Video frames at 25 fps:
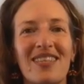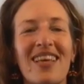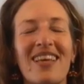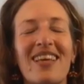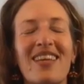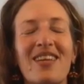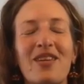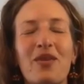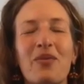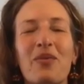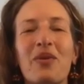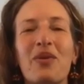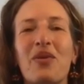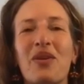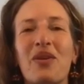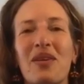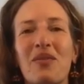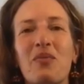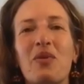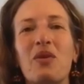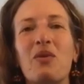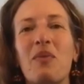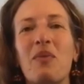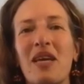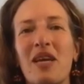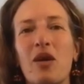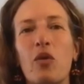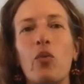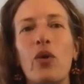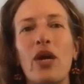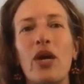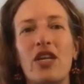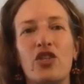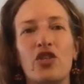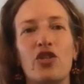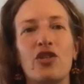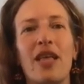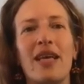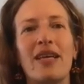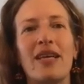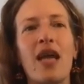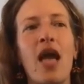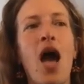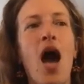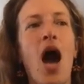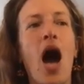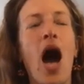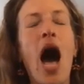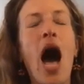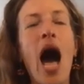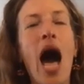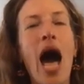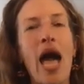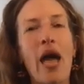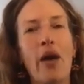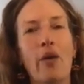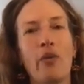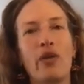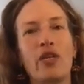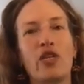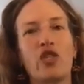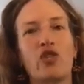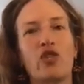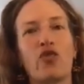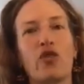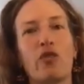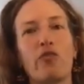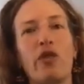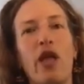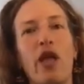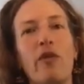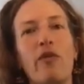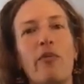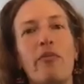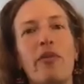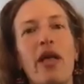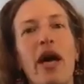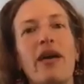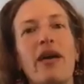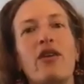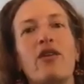Like, when you make a wish, you're like, I wish for blah, blah, blah.